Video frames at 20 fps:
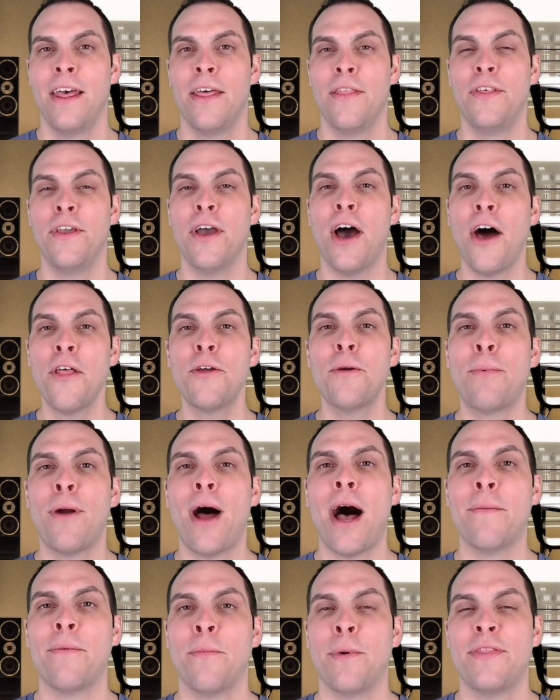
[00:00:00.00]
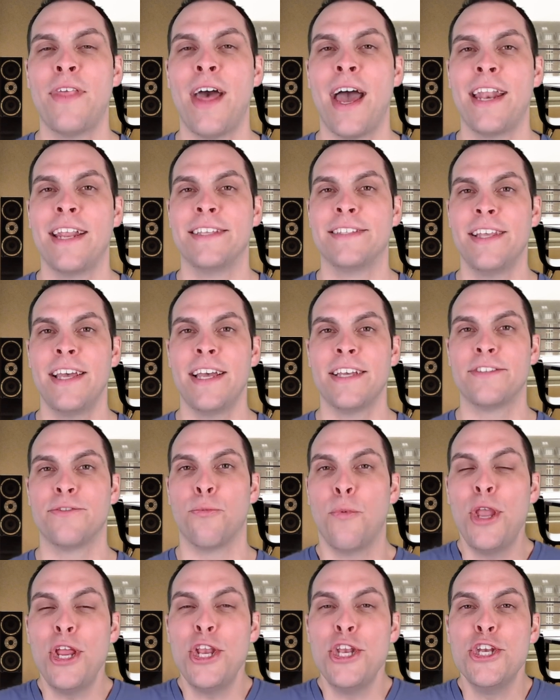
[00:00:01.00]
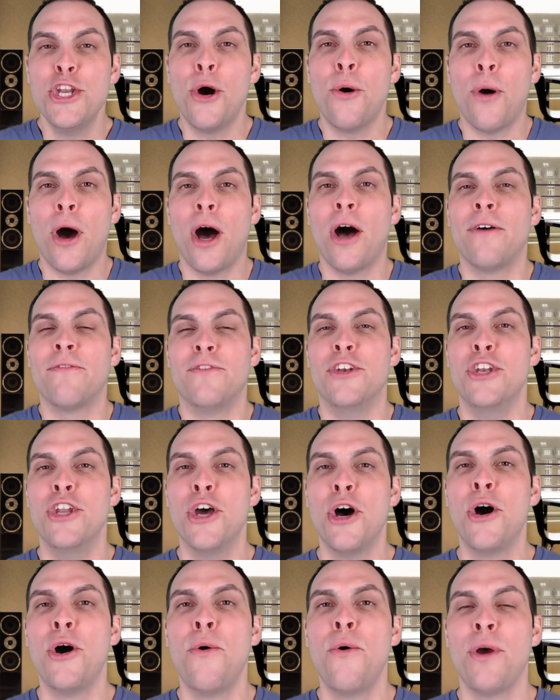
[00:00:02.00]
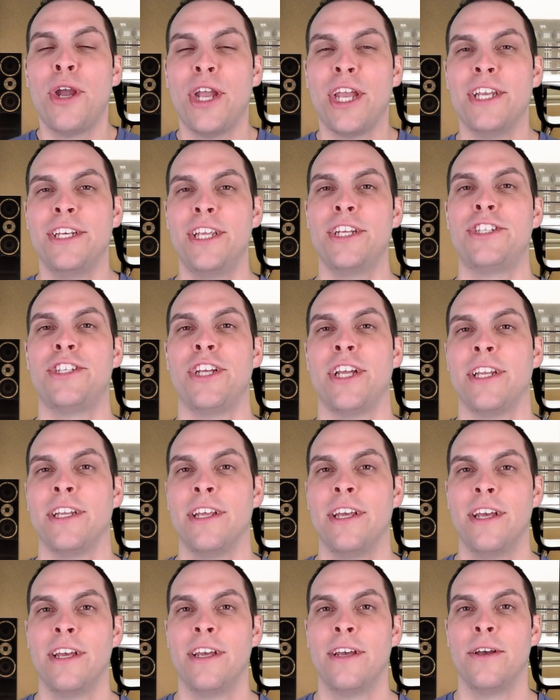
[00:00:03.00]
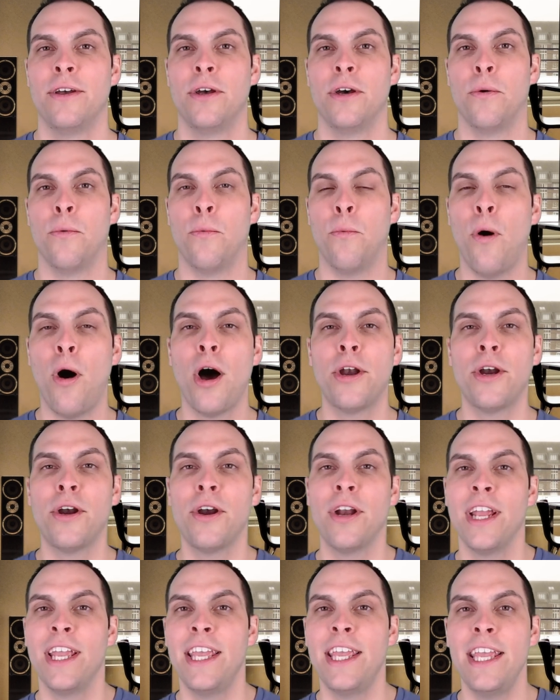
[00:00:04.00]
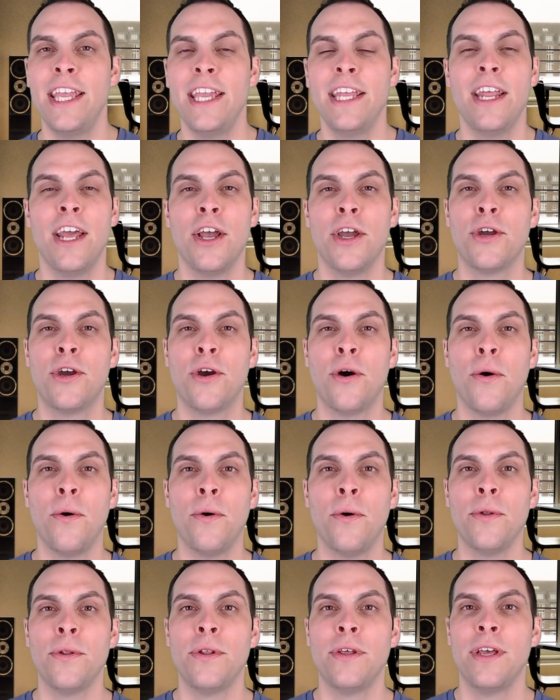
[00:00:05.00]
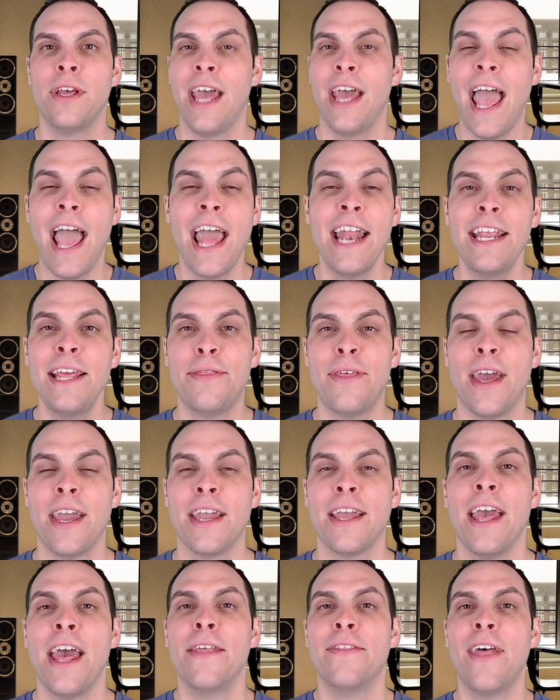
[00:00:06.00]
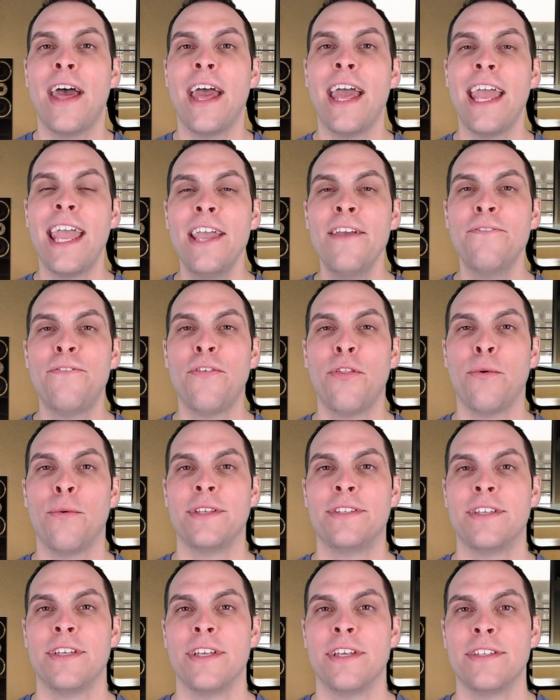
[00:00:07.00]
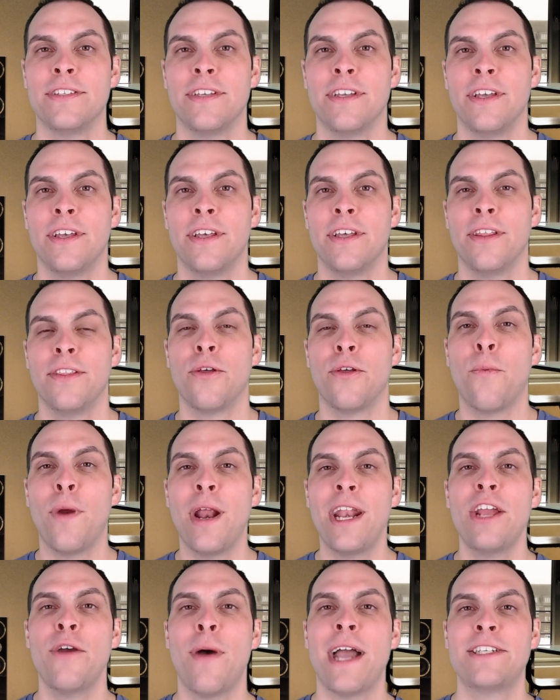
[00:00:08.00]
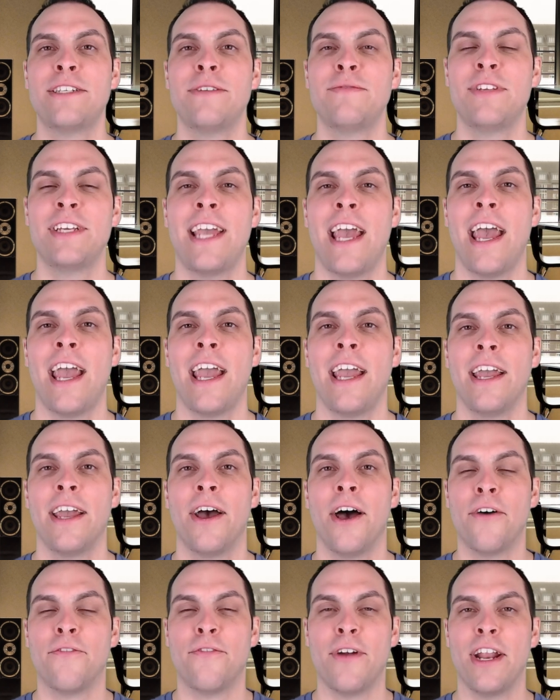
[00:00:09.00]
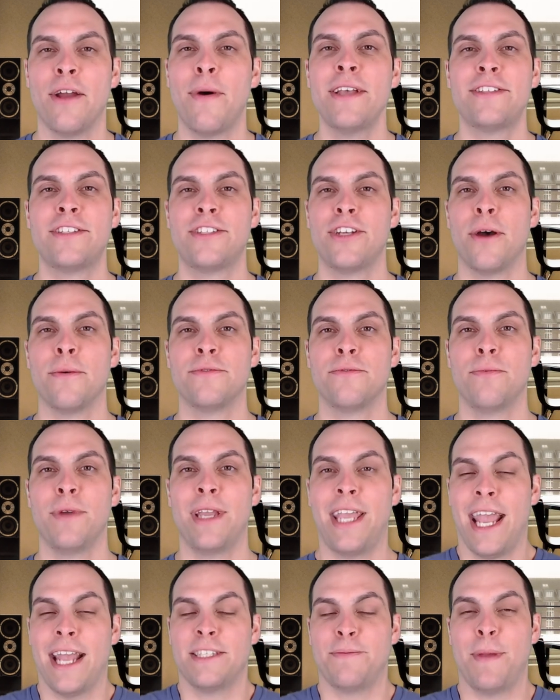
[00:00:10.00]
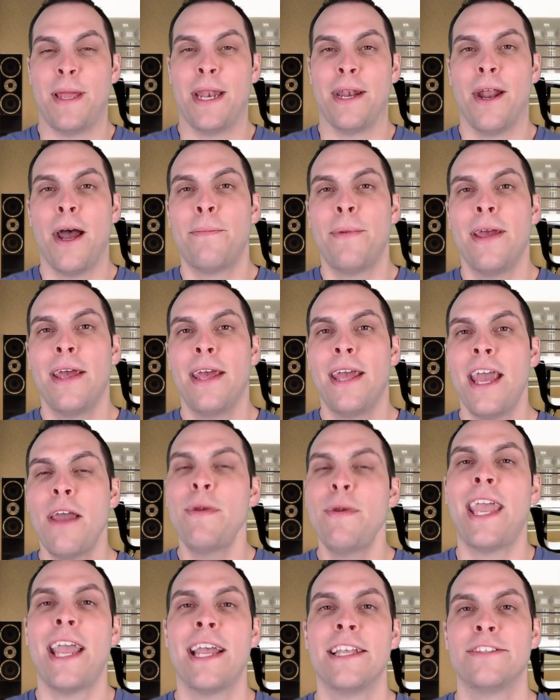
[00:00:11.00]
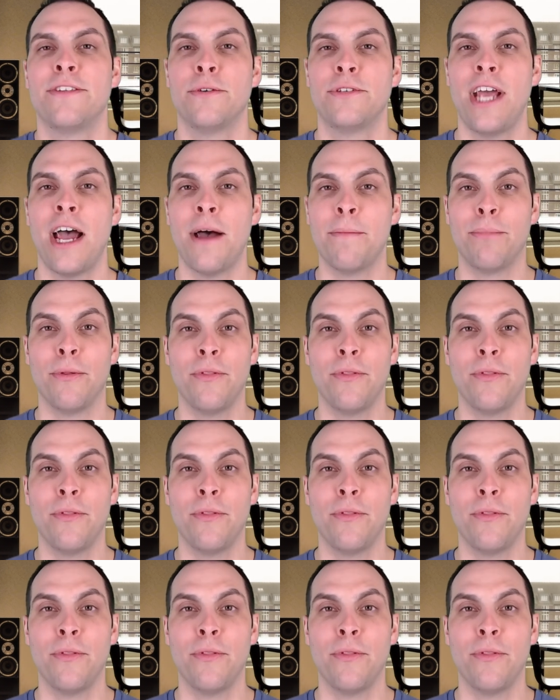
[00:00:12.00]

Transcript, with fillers: The other problem with that is this we know of no condition, water, heat, cold, anything that influences the radioactive decay of radioisotopes. We can't speed it up and we can't slow it down.